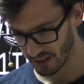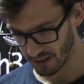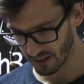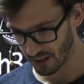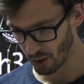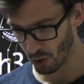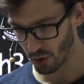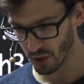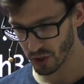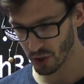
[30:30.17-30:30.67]
the
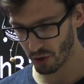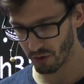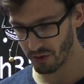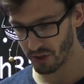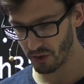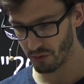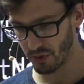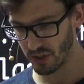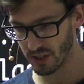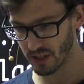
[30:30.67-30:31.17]
node is
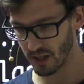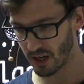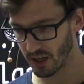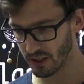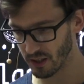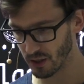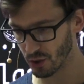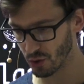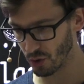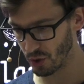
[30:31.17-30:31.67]
already
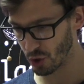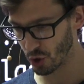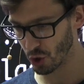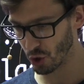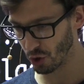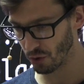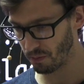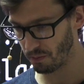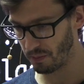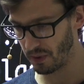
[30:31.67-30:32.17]
restarting, so it
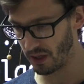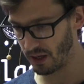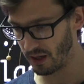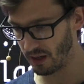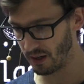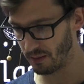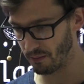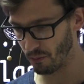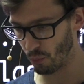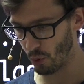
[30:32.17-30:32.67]
should
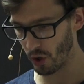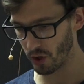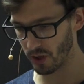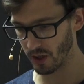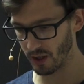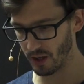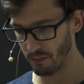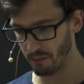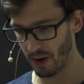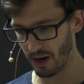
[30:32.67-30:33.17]
be working
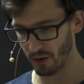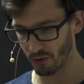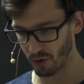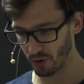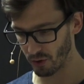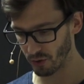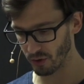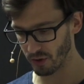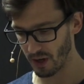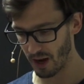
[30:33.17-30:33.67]
in the
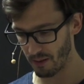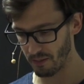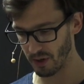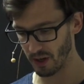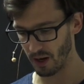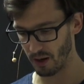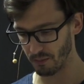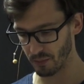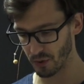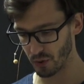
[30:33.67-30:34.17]
background and
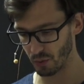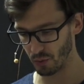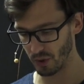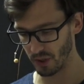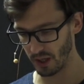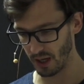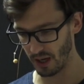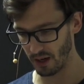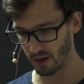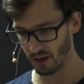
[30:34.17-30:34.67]
coming up soon
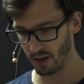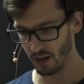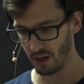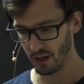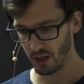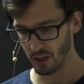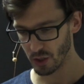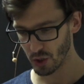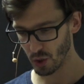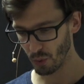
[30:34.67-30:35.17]
again.
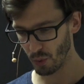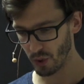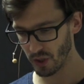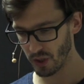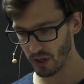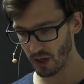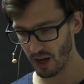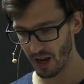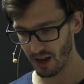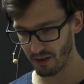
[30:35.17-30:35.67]
So what
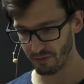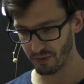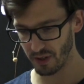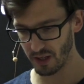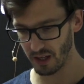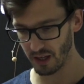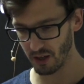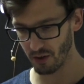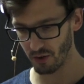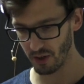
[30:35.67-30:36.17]
you have
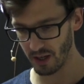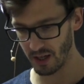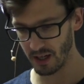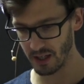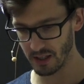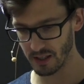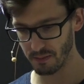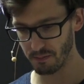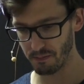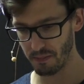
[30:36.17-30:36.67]
here
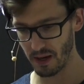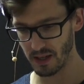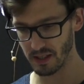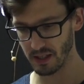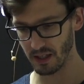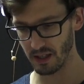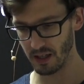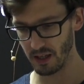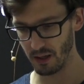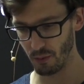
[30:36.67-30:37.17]
is
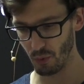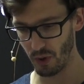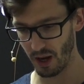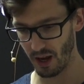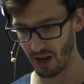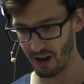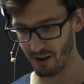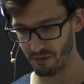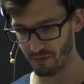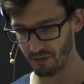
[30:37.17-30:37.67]
basically we
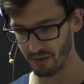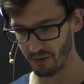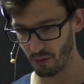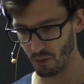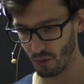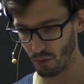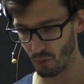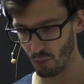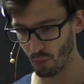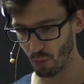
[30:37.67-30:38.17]
have
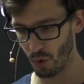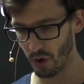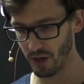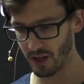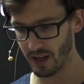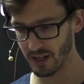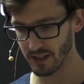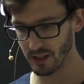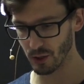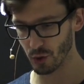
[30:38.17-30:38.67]
one
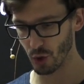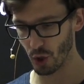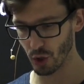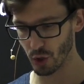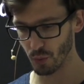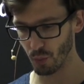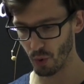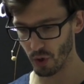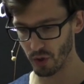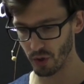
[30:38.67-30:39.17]

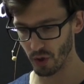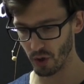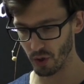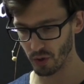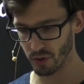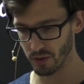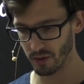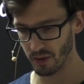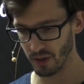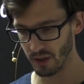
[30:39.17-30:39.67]
Elasticsearch, one
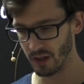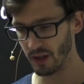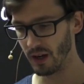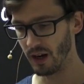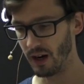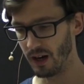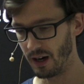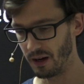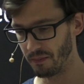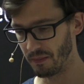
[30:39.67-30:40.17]
node.
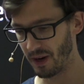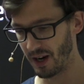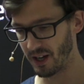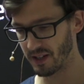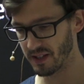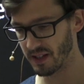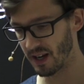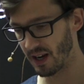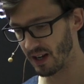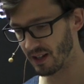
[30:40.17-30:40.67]
I
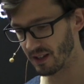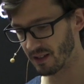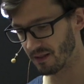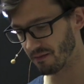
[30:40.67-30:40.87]
say